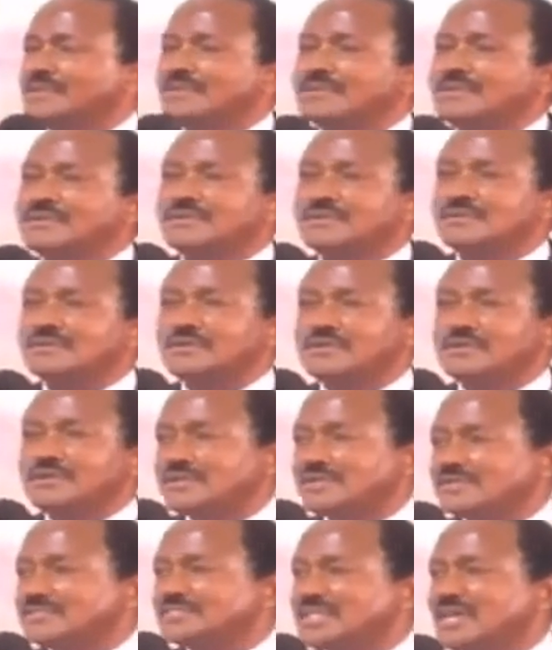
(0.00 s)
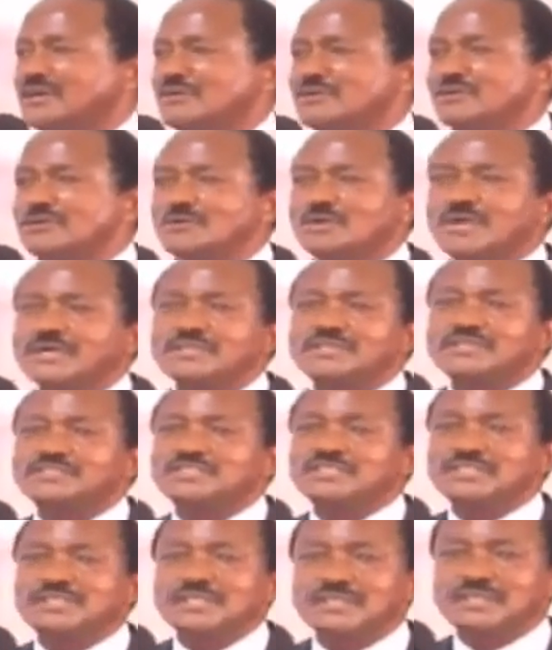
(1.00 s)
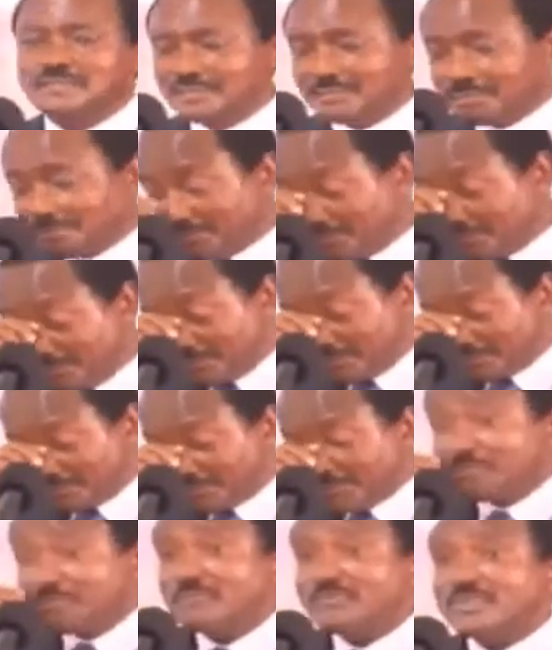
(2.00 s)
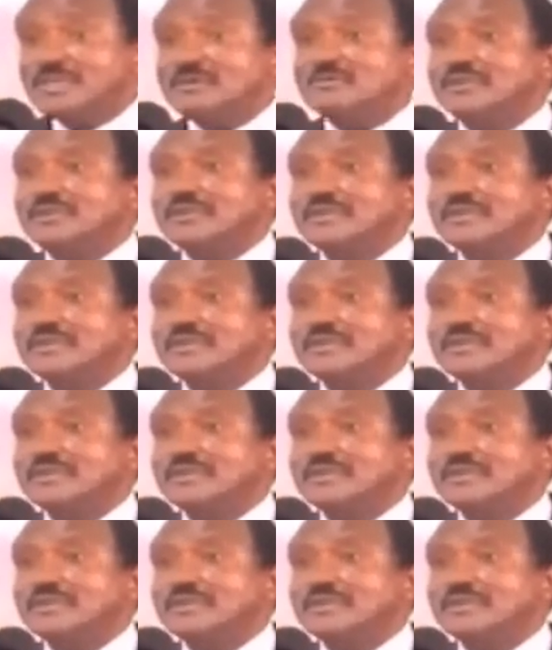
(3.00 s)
Korera zangu wa Kisii, Mbiamweri.